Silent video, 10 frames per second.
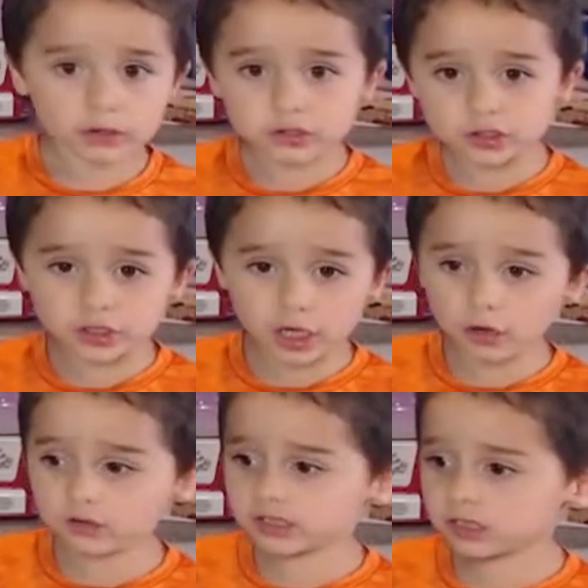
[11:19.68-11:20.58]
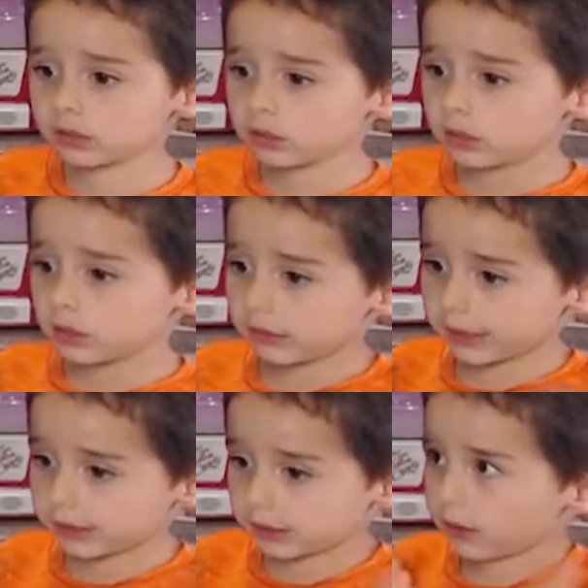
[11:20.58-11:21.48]
Not the shells,
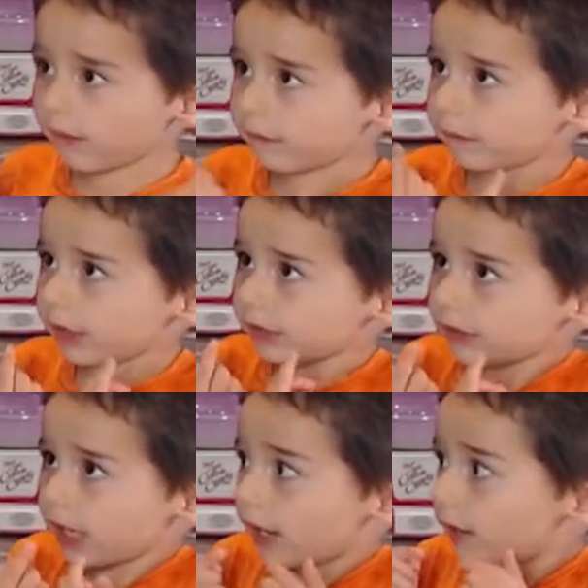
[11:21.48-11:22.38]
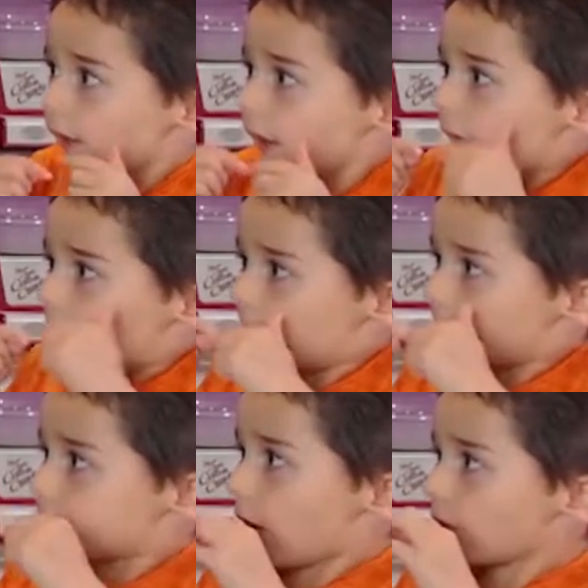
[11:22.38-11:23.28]
like the things that
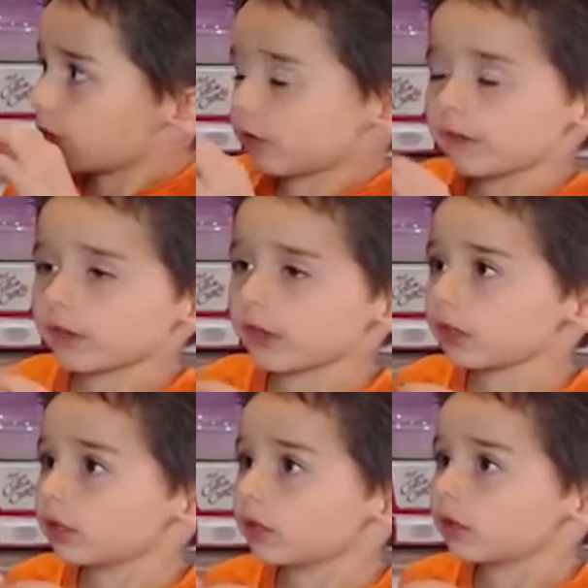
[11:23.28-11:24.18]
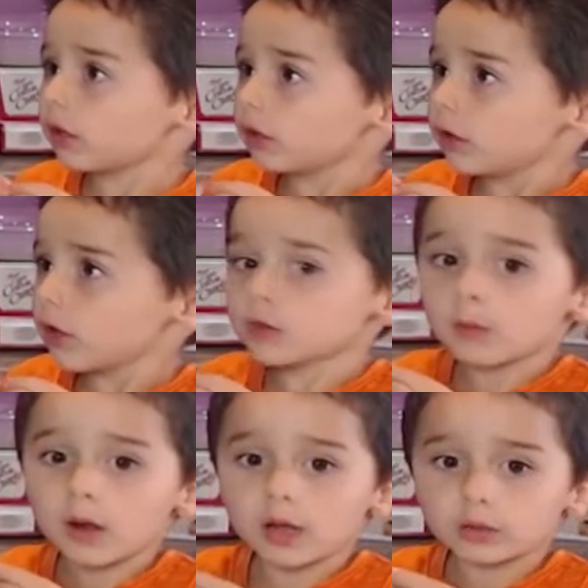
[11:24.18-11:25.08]
have yellow stuff in it. Those
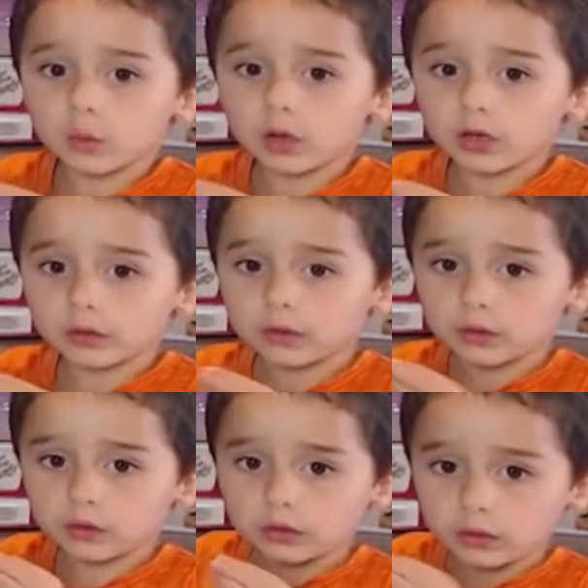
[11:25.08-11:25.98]
parts ones.